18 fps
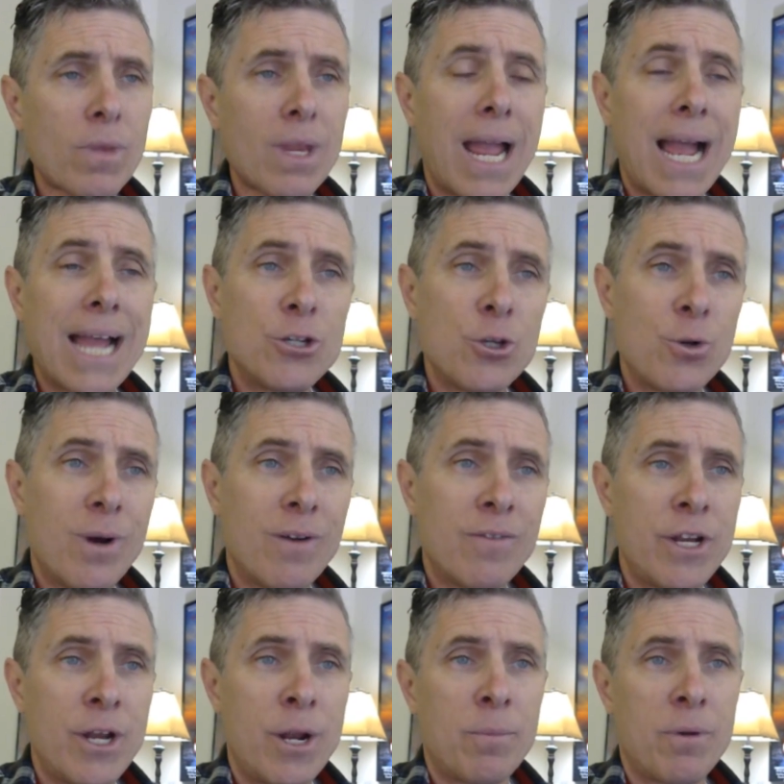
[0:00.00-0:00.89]
I do have a
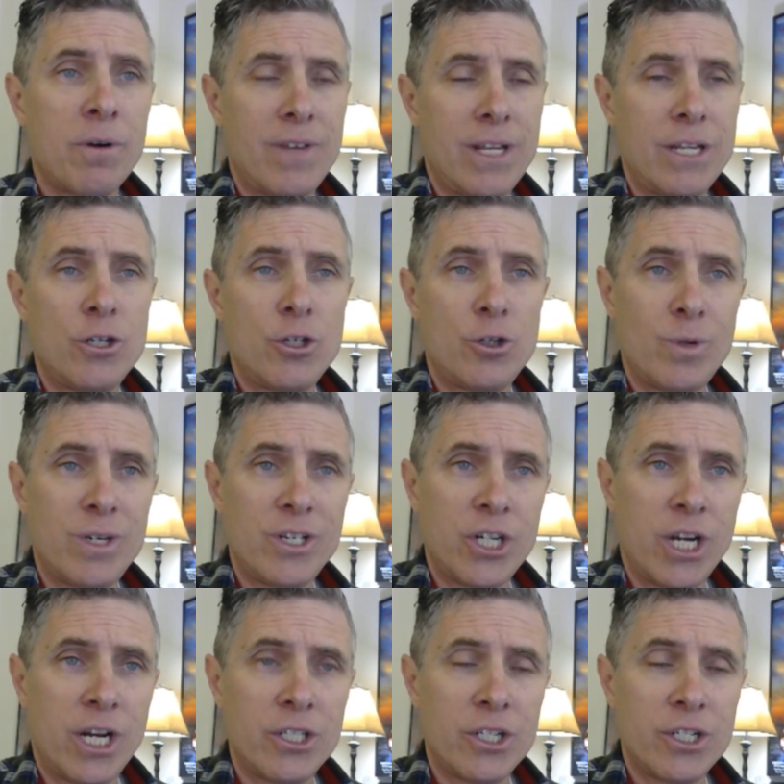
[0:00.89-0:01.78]
number of industry
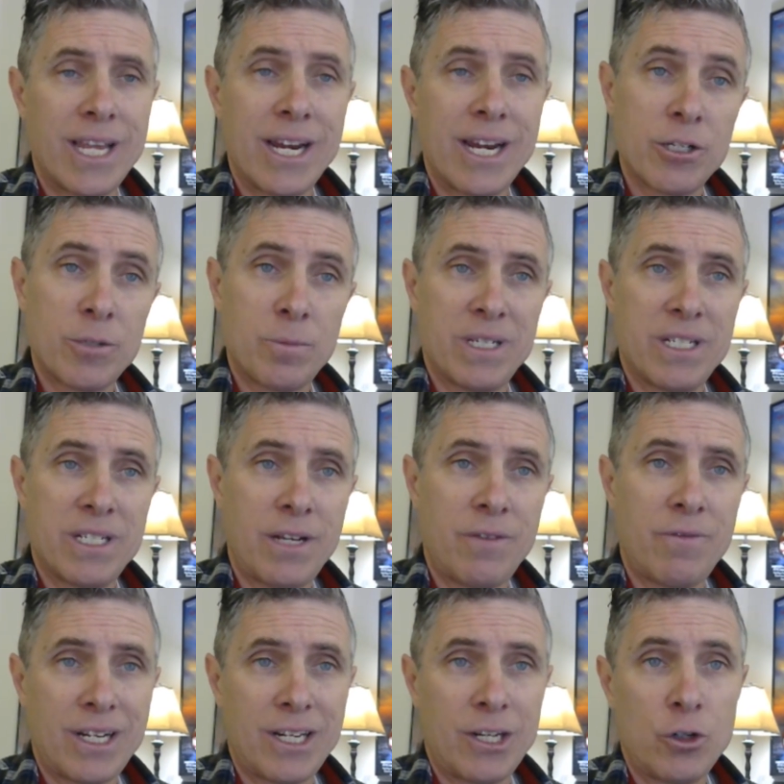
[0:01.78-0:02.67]
judges that are
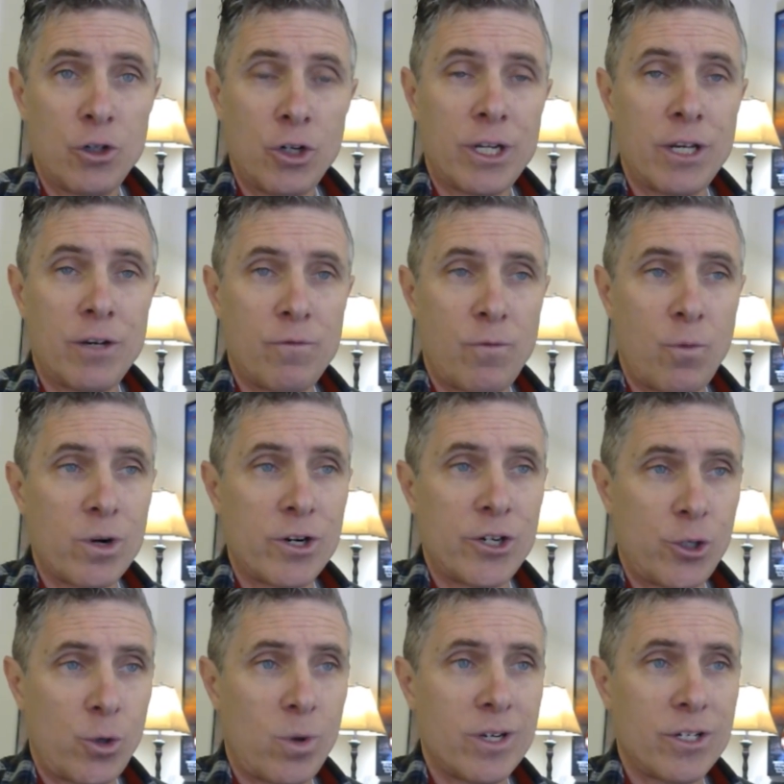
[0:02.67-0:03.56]
specifically looking for
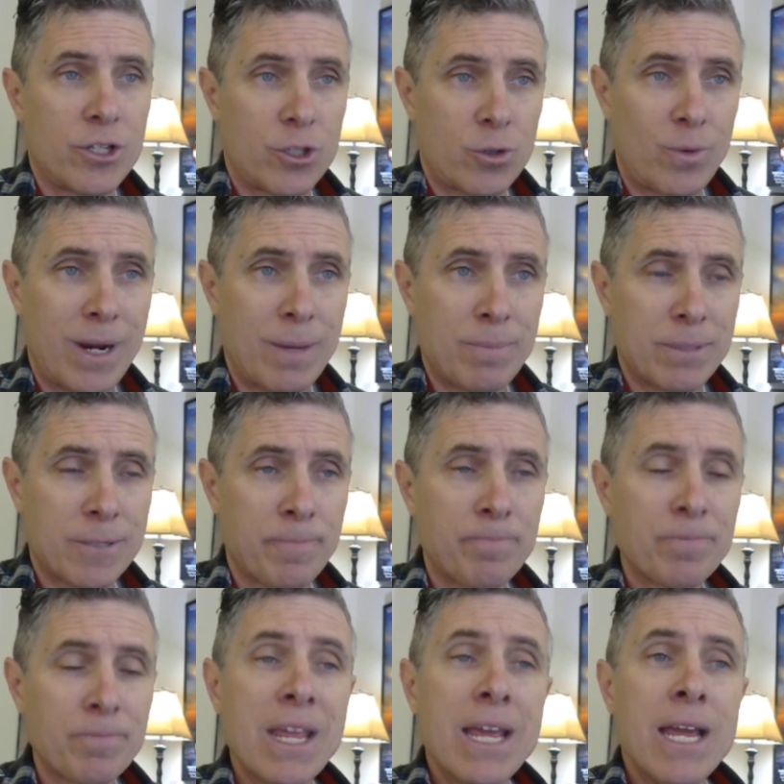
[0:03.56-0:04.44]
short scripts.
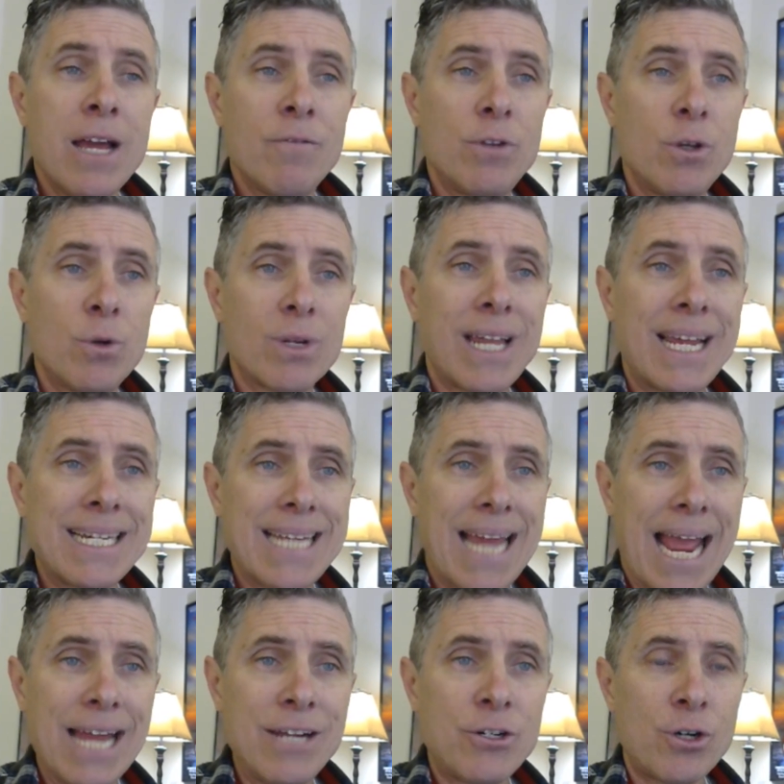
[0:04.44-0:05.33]
If you would like to
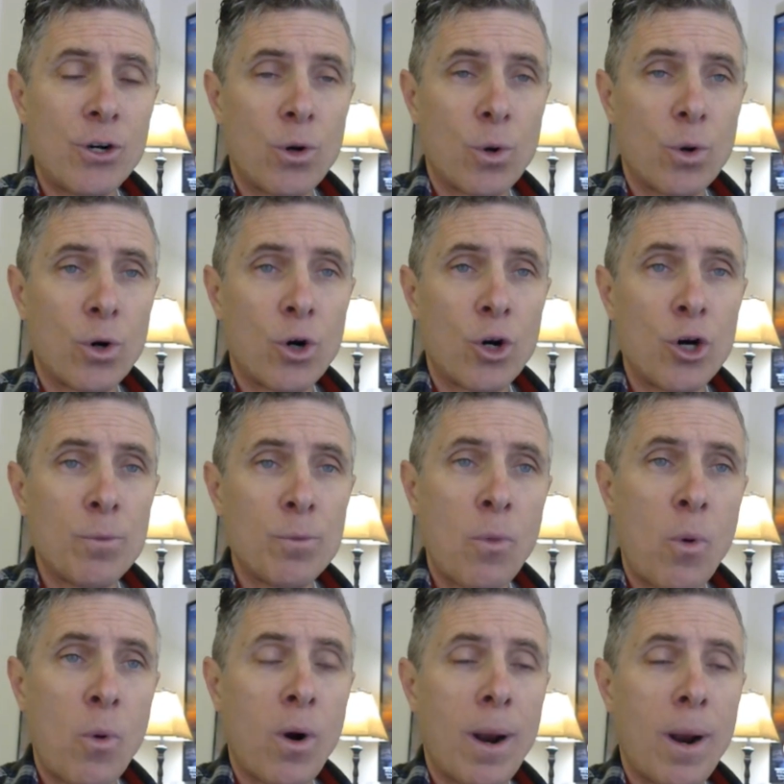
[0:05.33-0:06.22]
enter or learn
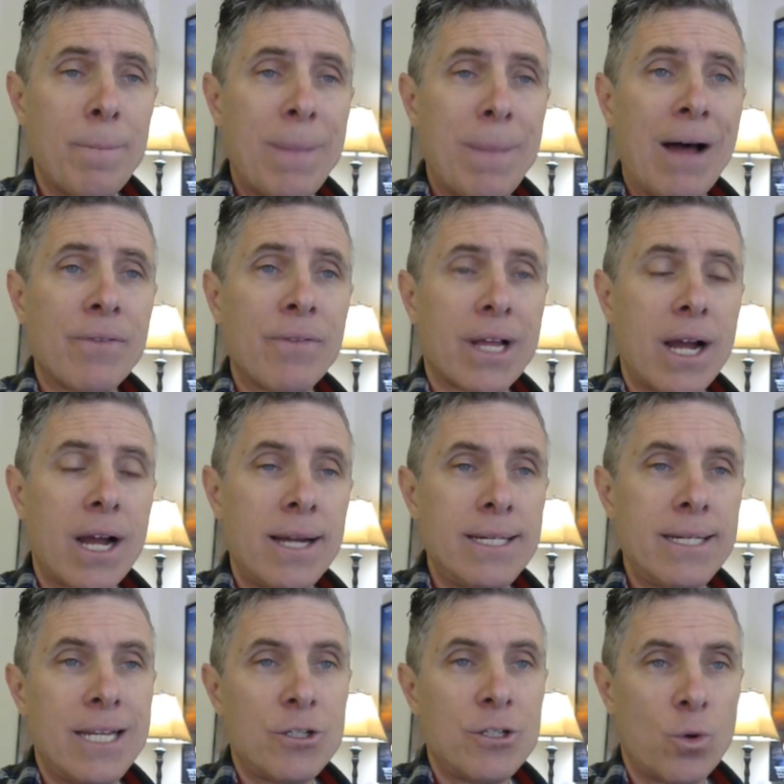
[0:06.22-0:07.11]
more about the
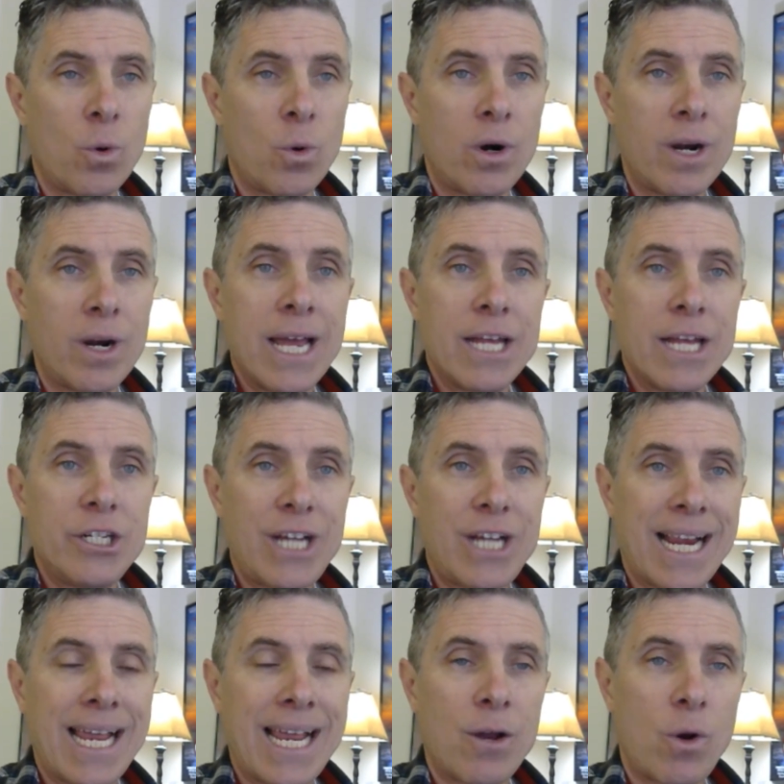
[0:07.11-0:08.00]
contest or
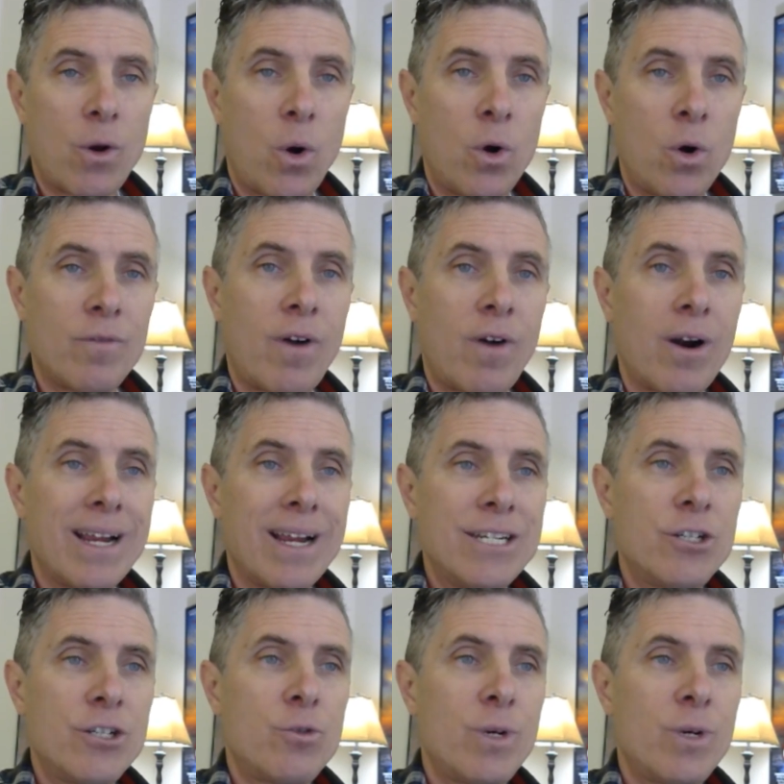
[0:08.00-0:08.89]
check out all of our
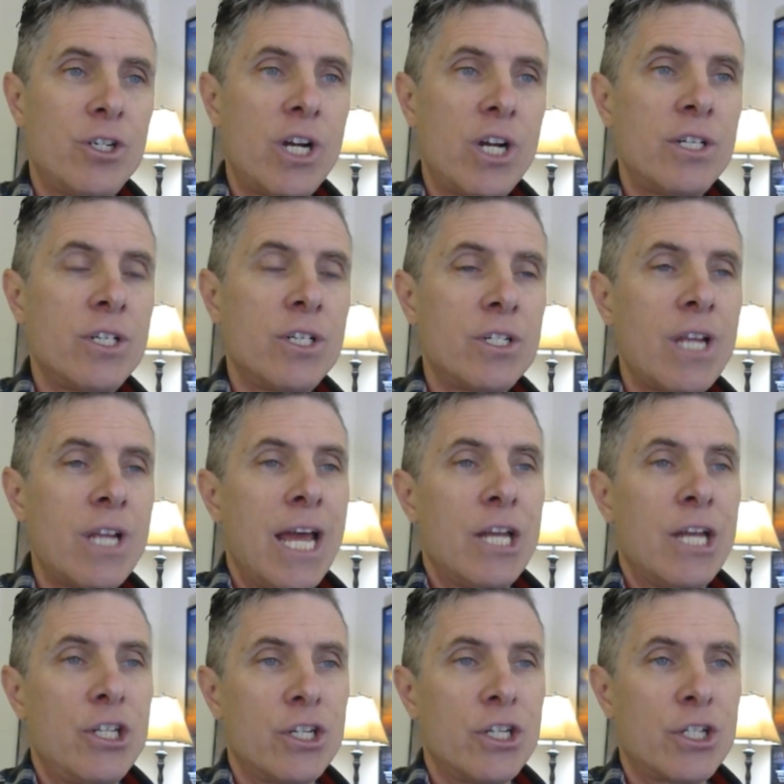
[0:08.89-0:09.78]
industry judges,
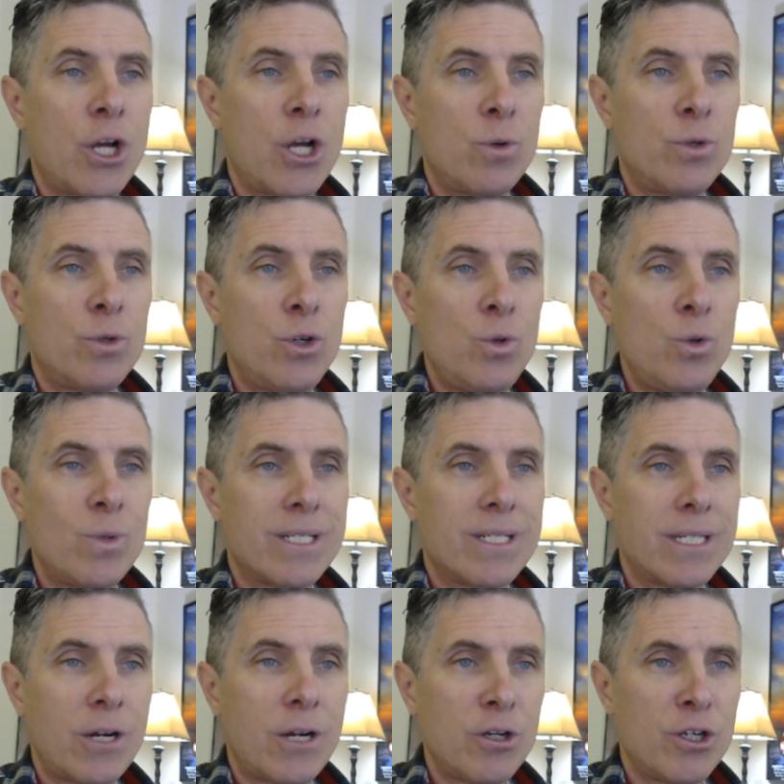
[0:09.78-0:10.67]
just go to
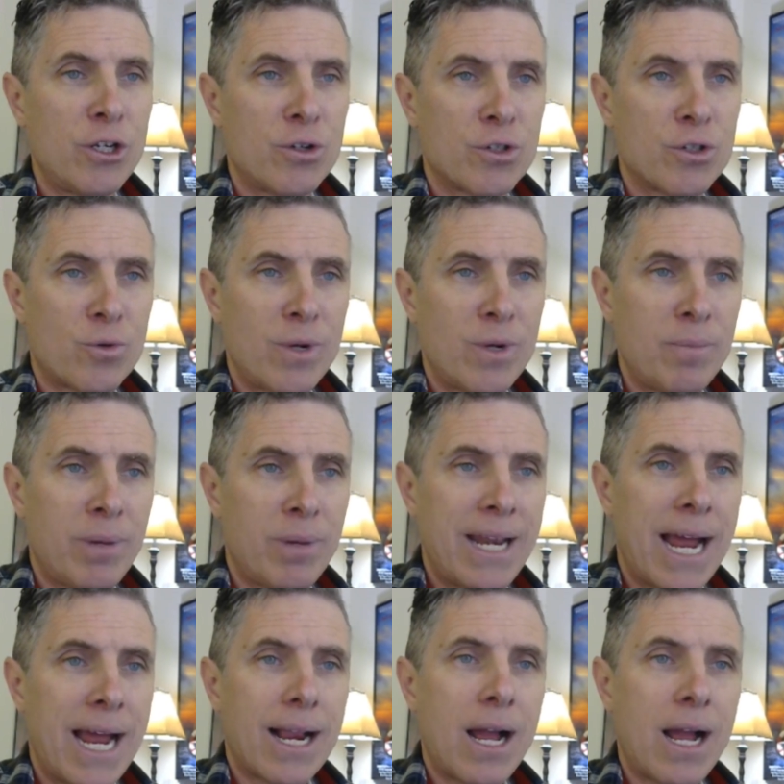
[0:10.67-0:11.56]

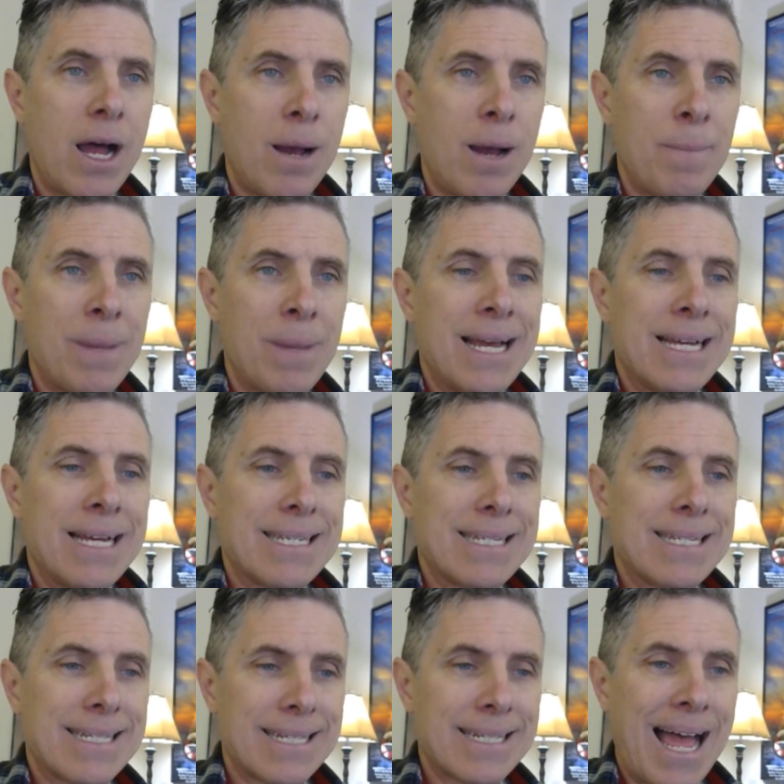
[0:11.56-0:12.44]
sellingyourscreenplay.com
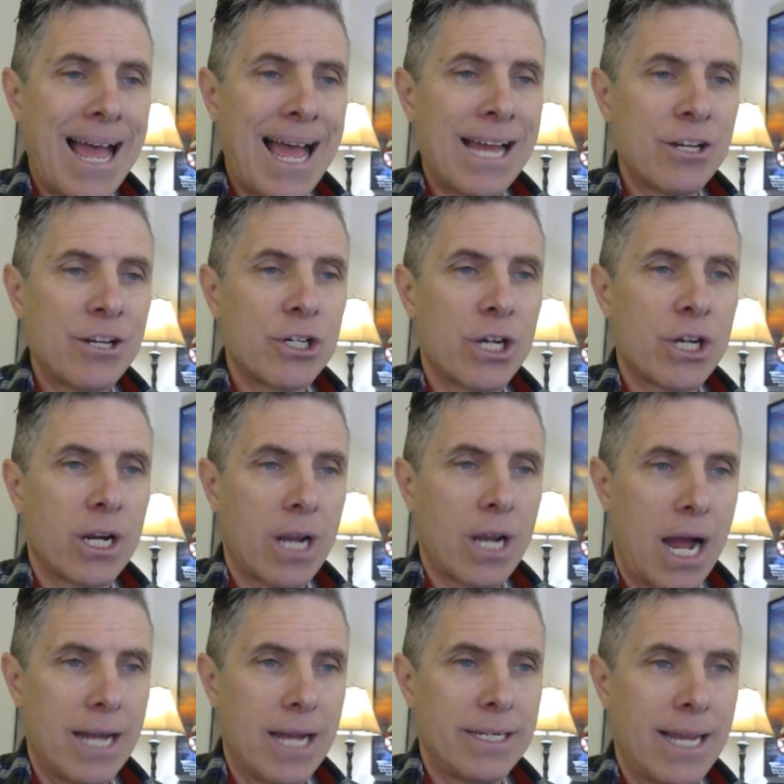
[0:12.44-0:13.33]
slash
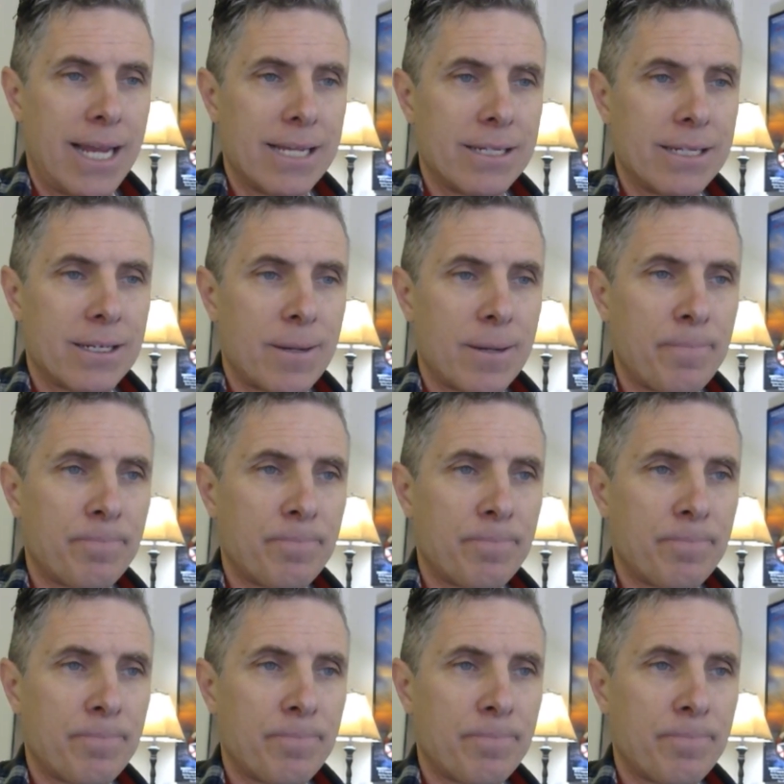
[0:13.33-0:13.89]
contest.